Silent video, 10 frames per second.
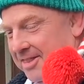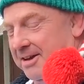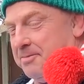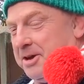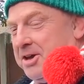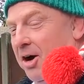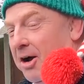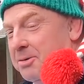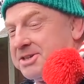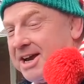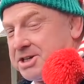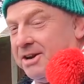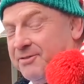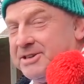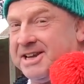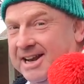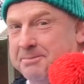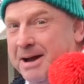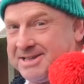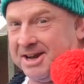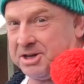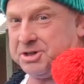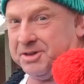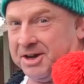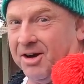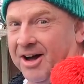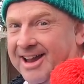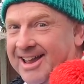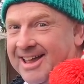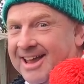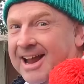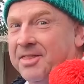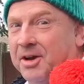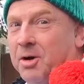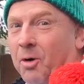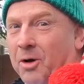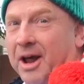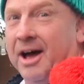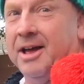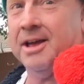the guy was actually physically massaging the guy in the corner